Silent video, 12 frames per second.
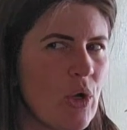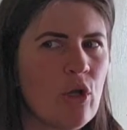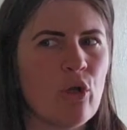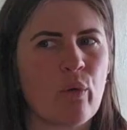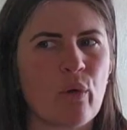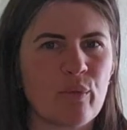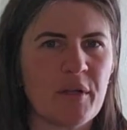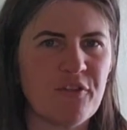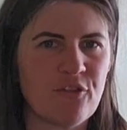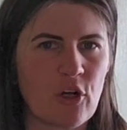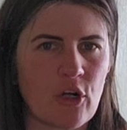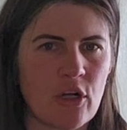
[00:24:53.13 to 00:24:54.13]
who are
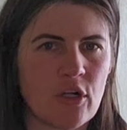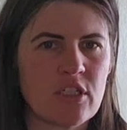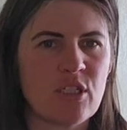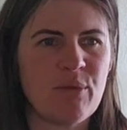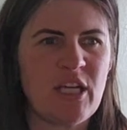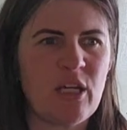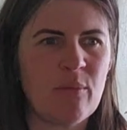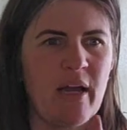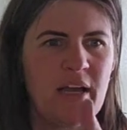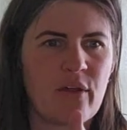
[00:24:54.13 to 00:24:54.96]
referred to me by